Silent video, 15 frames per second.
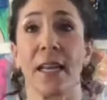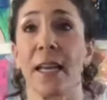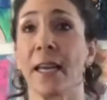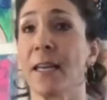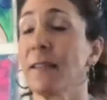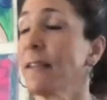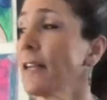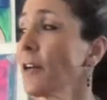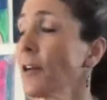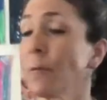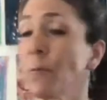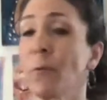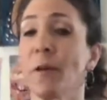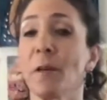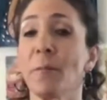And then I
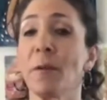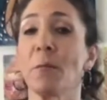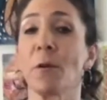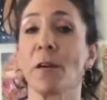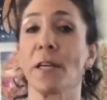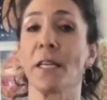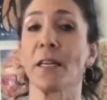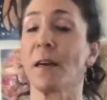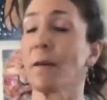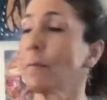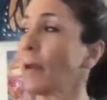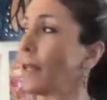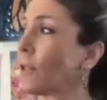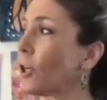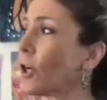will be working on
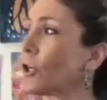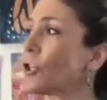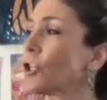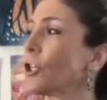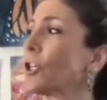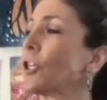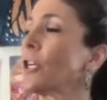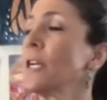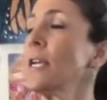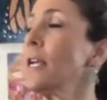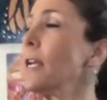my larger